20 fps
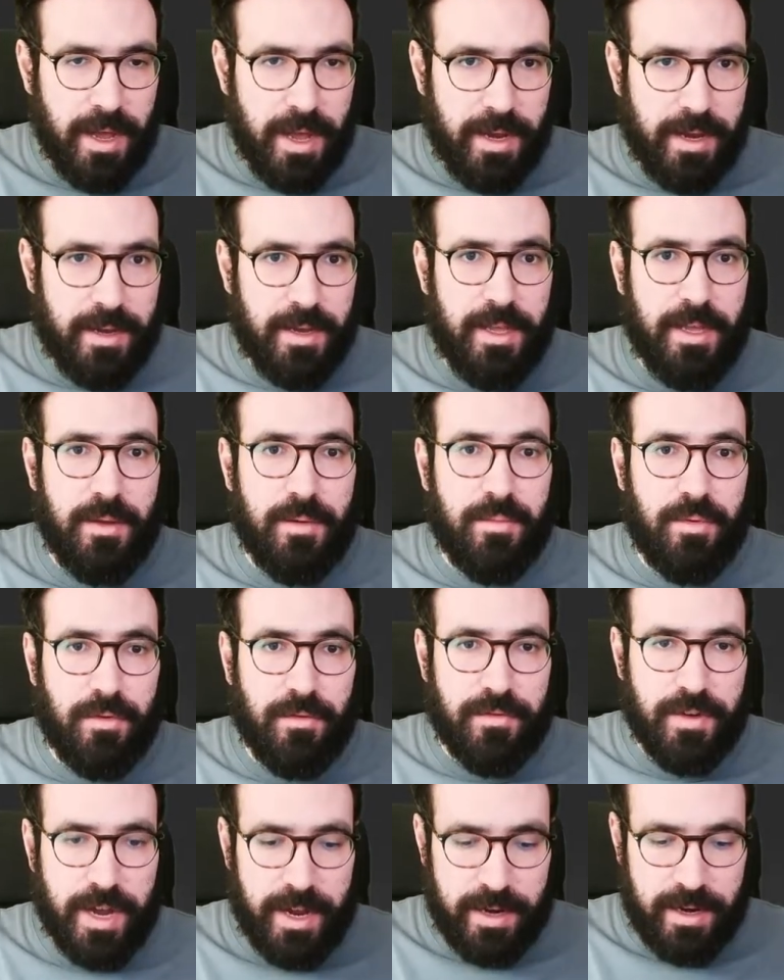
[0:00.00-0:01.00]
and the input
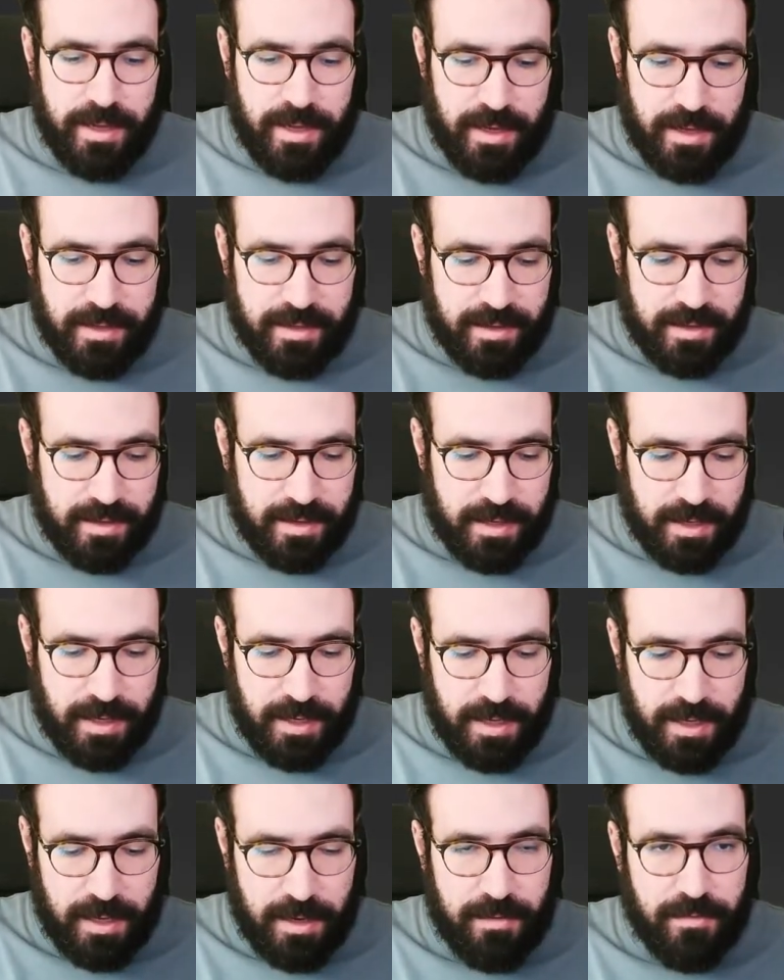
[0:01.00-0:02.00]
file, it's the
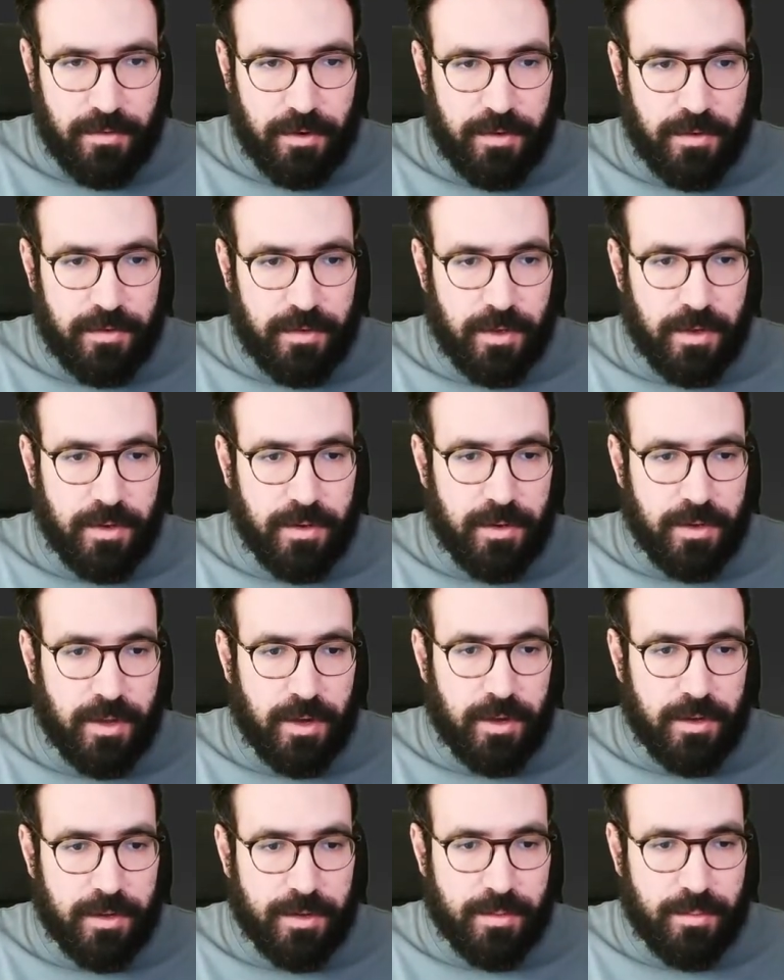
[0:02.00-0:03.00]

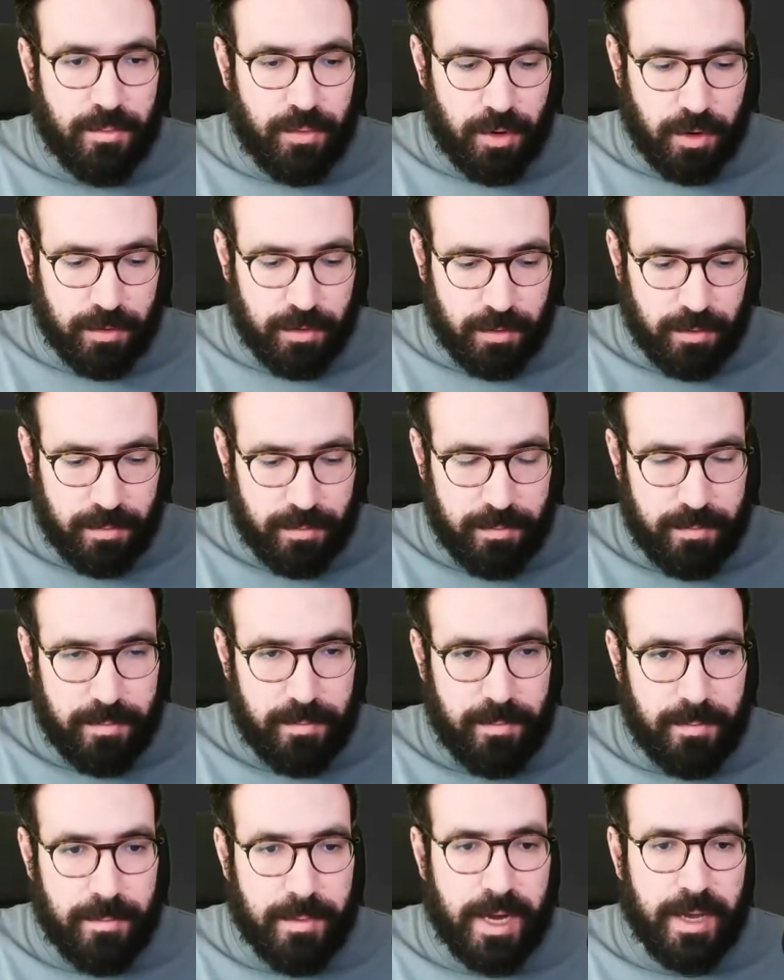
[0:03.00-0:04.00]
invoicer.proto,
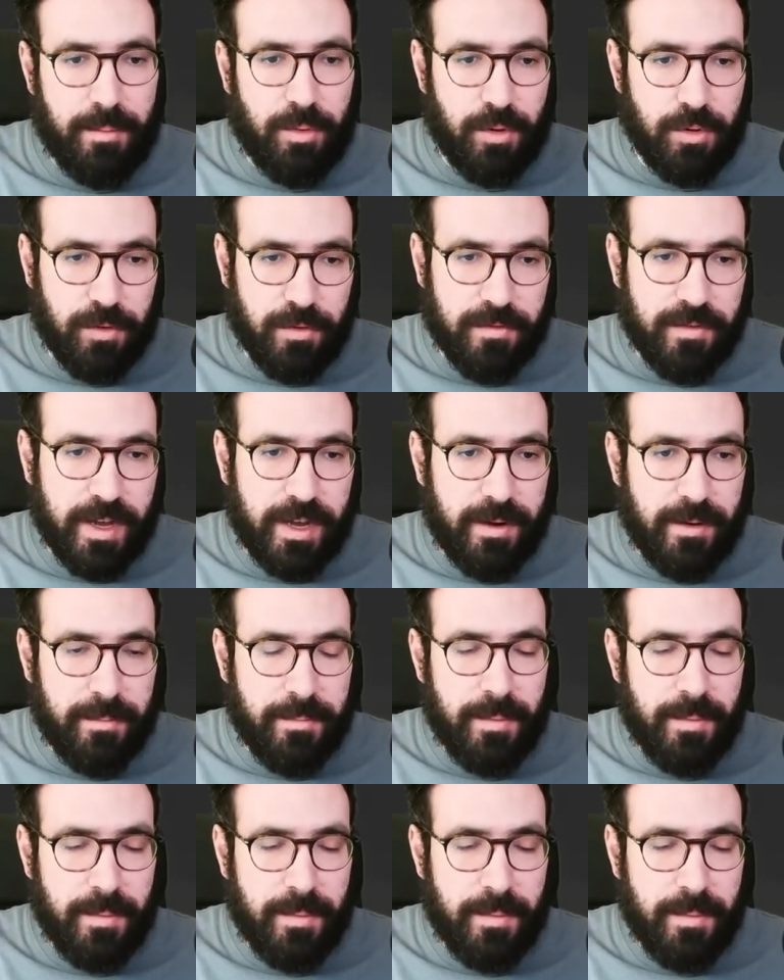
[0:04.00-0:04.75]
my proto file.